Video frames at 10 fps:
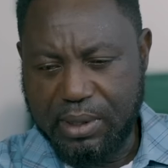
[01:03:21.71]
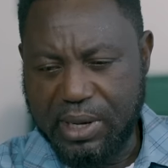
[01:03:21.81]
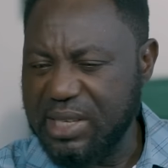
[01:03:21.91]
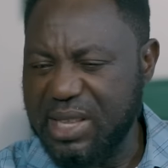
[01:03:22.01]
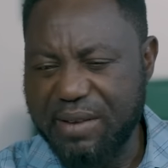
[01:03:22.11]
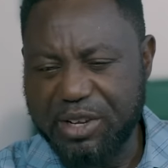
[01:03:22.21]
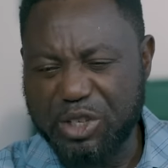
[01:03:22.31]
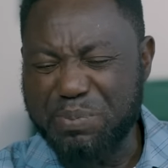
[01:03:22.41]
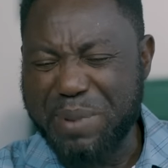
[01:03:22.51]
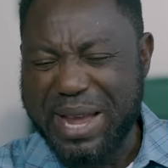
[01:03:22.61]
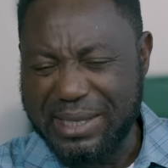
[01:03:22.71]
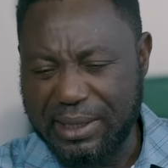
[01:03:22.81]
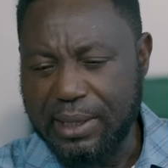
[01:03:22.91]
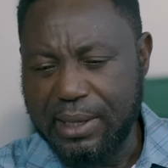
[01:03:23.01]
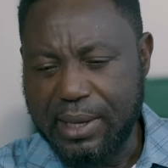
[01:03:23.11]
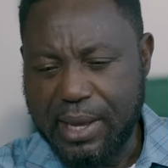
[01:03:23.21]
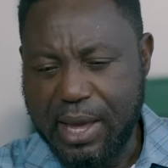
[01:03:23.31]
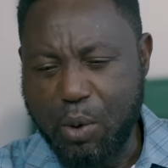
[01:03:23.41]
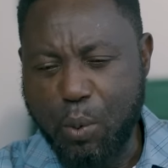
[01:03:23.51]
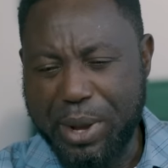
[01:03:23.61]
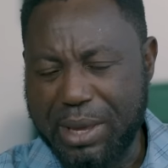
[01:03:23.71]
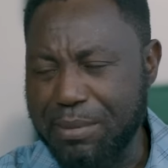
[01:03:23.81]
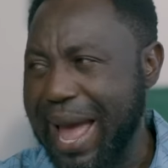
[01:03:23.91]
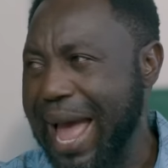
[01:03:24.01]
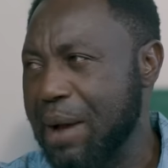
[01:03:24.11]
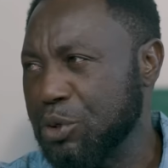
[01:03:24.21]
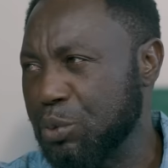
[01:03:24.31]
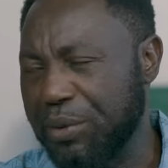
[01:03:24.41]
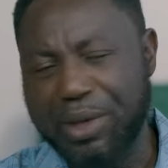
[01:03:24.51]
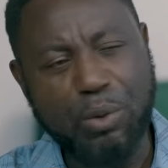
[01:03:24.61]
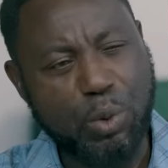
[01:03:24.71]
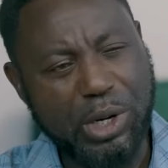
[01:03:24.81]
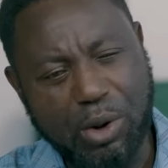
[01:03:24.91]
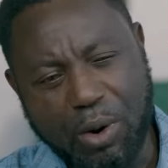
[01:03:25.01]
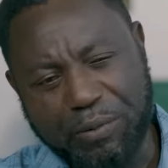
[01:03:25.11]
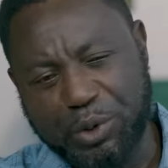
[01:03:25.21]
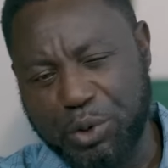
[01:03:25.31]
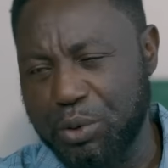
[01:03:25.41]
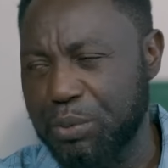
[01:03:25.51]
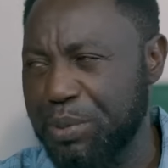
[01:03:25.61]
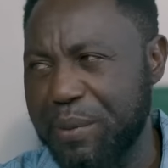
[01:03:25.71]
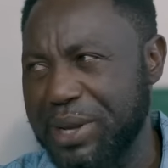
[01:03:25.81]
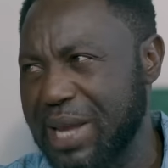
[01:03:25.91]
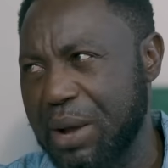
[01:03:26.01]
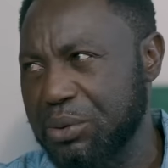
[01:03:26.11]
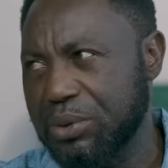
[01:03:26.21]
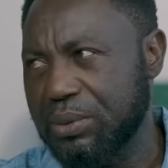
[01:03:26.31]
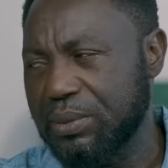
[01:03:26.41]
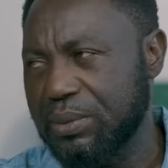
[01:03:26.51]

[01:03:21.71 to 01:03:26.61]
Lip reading: She has never spent a week in my house without running off to your parents' house.